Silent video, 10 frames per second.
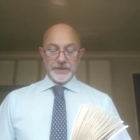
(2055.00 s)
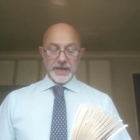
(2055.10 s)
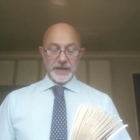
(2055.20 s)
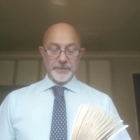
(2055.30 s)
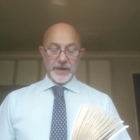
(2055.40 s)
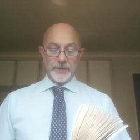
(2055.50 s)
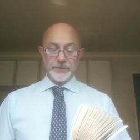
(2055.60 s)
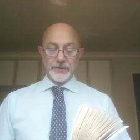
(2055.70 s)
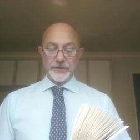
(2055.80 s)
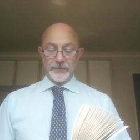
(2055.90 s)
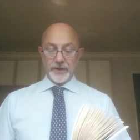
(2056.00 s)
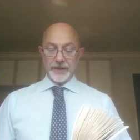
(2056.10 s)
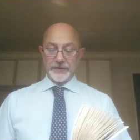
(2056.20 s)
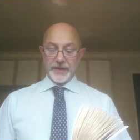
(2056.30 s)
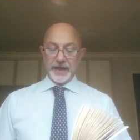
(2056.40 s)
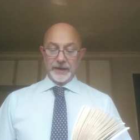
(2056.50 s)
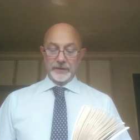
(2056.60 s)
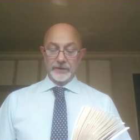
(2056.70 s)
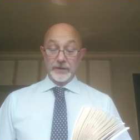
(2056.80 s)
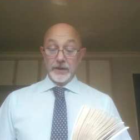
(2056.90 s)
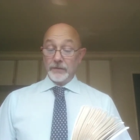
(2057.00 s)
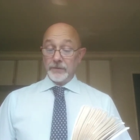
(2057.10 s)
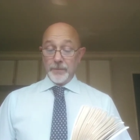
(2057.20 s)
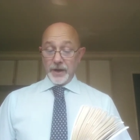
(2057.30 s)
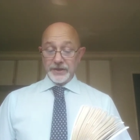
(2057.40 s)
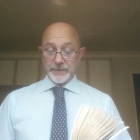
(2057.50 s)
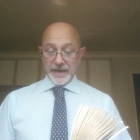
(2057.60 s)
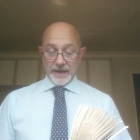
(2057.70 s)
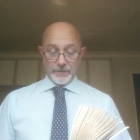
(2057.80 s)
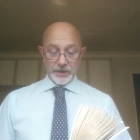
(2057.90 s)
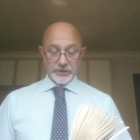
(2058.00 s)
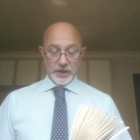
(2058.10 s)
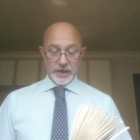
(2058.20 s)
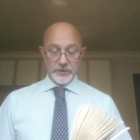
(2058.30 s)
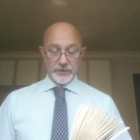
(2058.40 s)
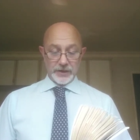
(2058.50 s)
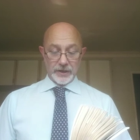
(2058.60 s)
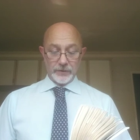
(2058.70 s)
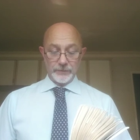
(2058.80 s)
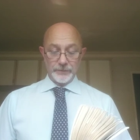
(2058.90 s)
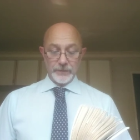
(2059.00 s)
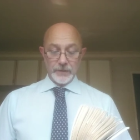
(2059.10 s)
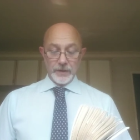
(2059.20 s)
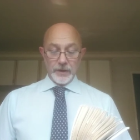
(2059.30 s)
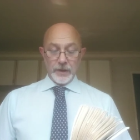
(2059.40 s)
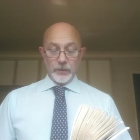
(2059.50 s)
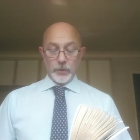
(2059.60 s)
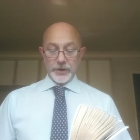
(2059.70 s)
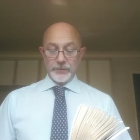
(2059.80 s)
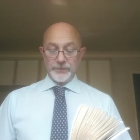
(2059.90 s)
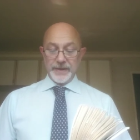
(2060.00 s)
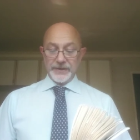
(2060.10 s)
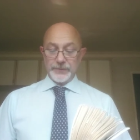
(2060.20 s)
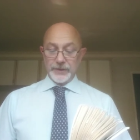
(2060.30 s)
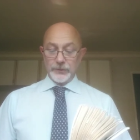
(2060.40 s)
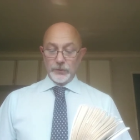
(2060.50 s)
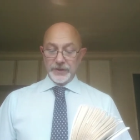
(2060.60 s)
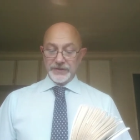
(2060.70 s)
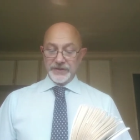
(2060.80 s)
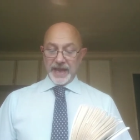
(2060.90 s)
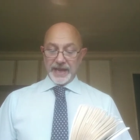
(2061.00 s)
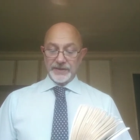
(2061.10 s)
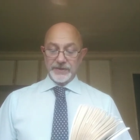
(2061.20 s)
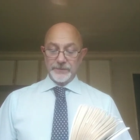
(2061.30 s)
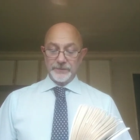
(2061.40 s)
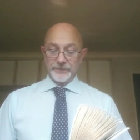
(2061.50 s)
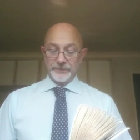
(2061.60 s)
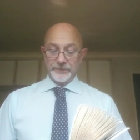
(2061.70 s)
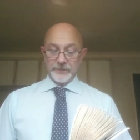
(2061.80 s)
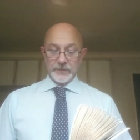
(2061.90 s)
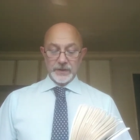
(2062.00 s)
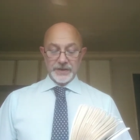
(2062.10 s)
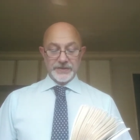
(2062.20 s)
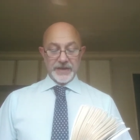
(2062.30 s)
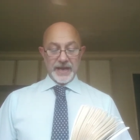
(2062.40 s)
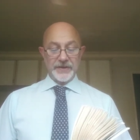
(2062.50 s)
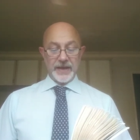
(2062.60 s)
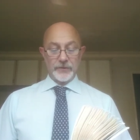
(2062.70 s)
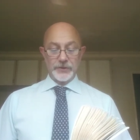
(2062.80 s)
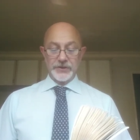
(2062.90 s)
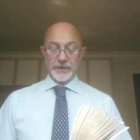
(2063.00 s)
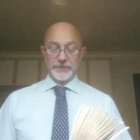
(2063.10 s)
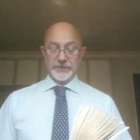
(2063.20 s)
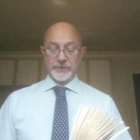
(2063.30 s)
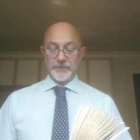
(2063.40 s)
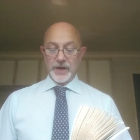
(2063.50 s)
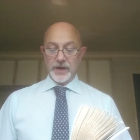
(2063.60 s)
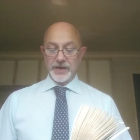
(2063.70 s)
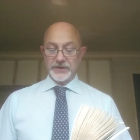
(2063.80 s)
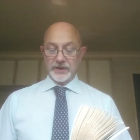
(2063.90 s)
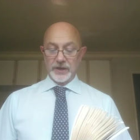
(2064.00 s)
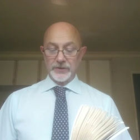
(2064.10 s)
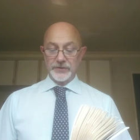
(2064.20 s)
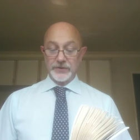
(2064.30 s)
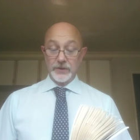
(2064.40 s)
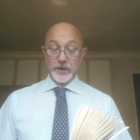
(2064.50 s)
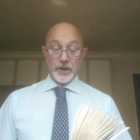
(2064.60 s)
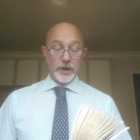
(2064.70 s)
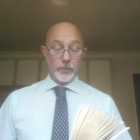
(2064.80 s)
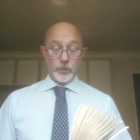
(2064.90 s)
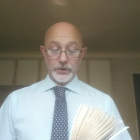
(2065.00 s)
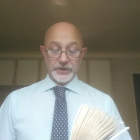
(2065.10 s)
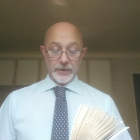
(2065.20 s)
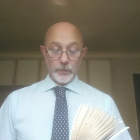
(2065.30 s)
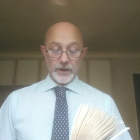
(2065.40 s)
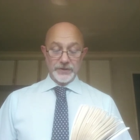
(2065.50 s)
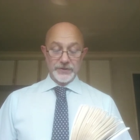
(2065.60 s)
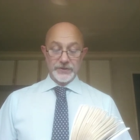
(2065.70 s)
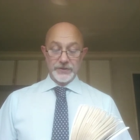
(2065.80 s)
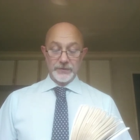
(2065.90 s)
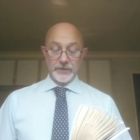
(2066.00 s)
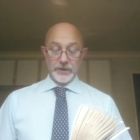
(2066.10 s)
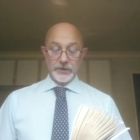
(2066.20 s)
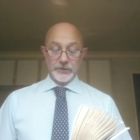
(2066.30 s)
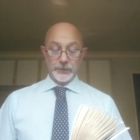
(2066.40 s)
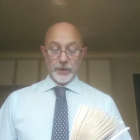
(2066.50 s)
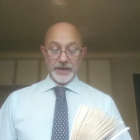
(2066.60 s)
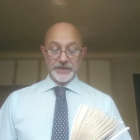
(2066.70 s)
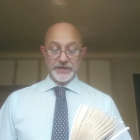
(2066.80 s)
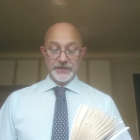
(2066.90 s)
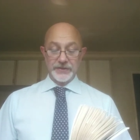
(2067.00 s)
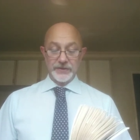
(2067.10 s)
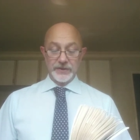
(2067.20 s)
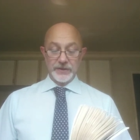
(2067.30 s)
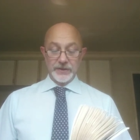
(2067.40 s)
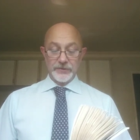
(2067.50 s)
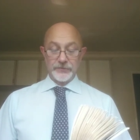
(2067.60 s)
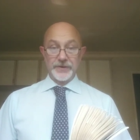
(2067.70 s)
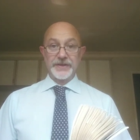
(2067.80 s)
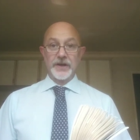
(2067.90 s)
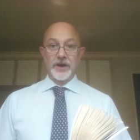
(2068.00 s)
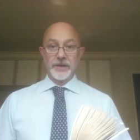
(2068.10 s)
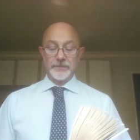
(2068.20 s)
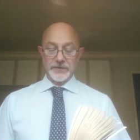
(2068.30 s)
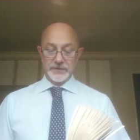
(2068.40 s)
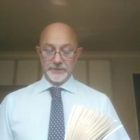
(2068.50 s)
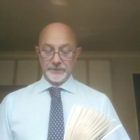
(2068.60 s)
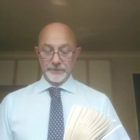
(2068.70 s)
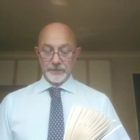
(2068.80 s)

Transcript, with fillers: telling me I'm doing the right thing, reminding me how much I owe the girl, and what it would mean to ignore this debt. I stand there on the dumpster with my eyes closed and watch it once, twice, three times.